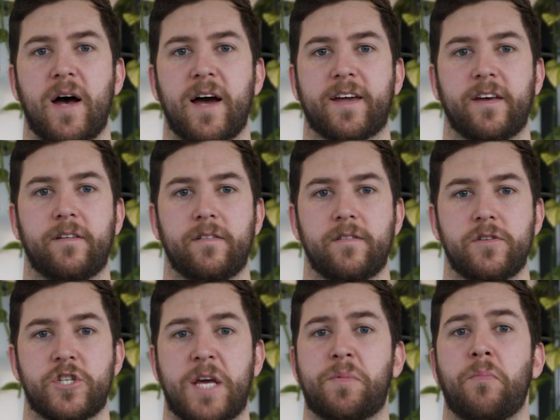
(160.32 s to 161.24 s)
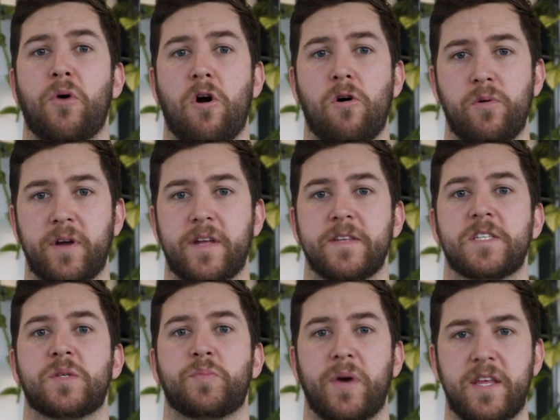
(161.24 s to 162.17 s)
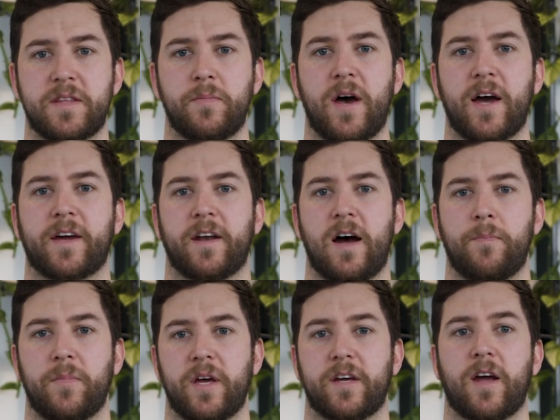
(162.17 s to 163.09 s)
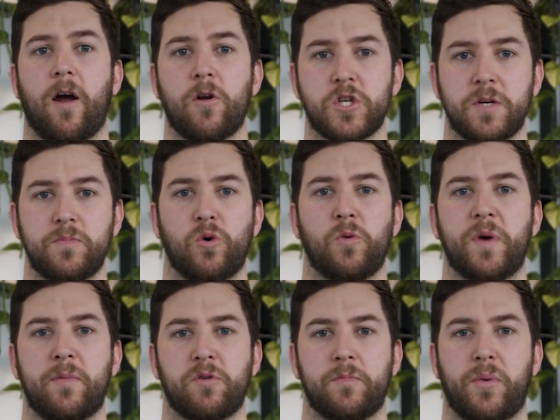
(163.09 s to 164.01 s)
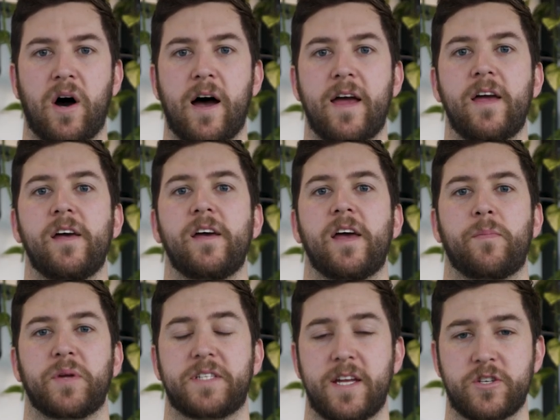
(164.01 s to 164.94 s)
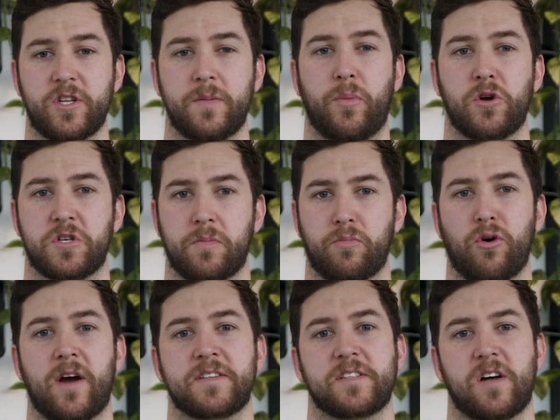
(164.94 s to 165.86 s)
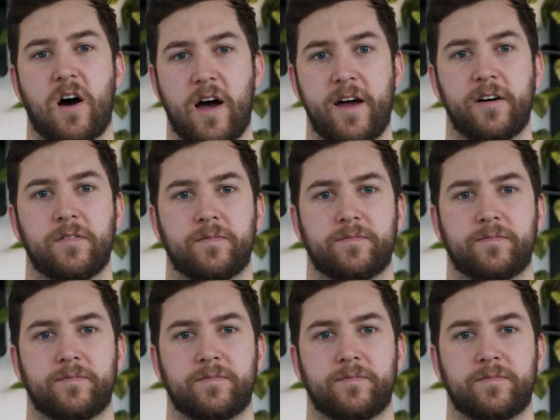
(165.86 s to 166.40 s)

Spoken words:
market, cheaper borrowing can speed the market up, encouraging more people to buy and potentially pushing prices higher.